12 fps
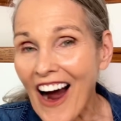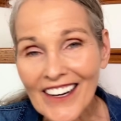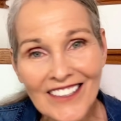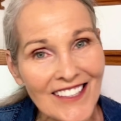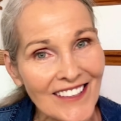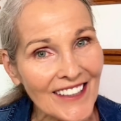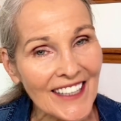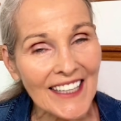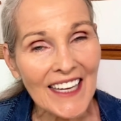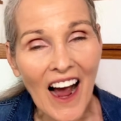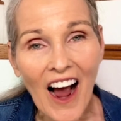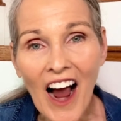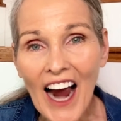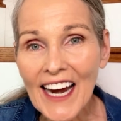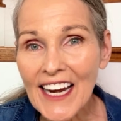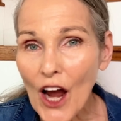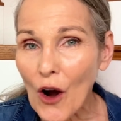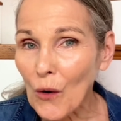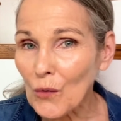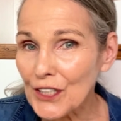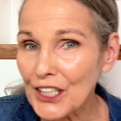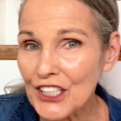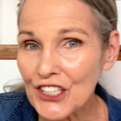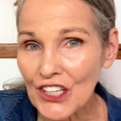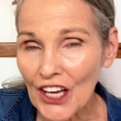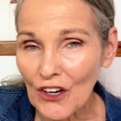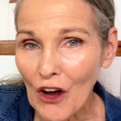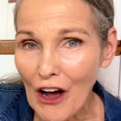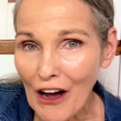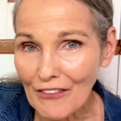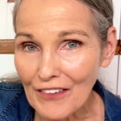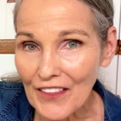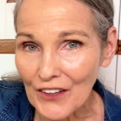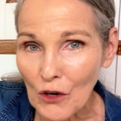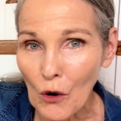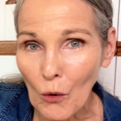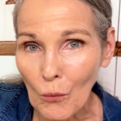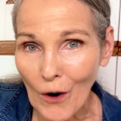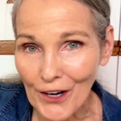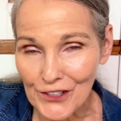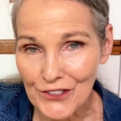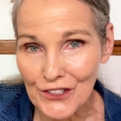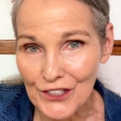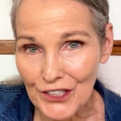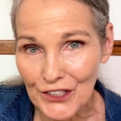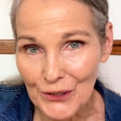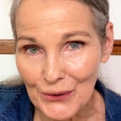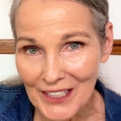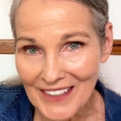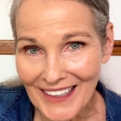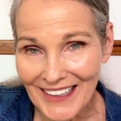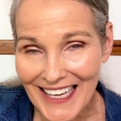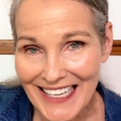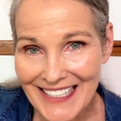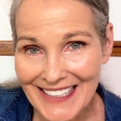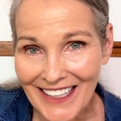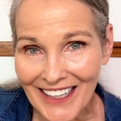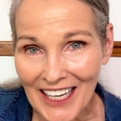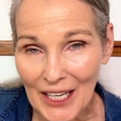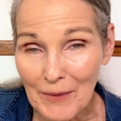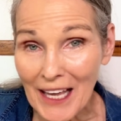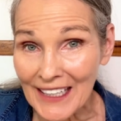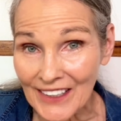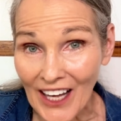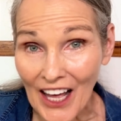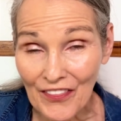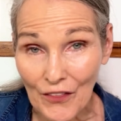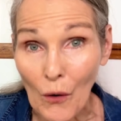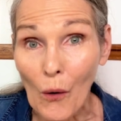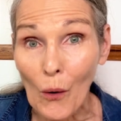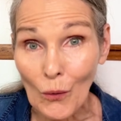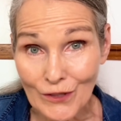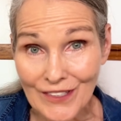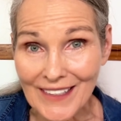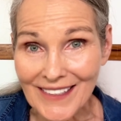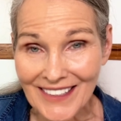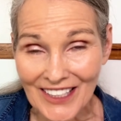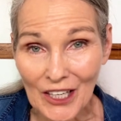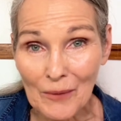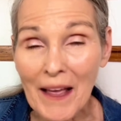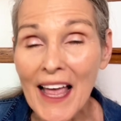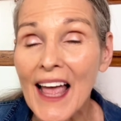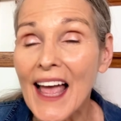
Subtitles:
honestly, I only shut off the cold water to the unit the last time and not the whole system.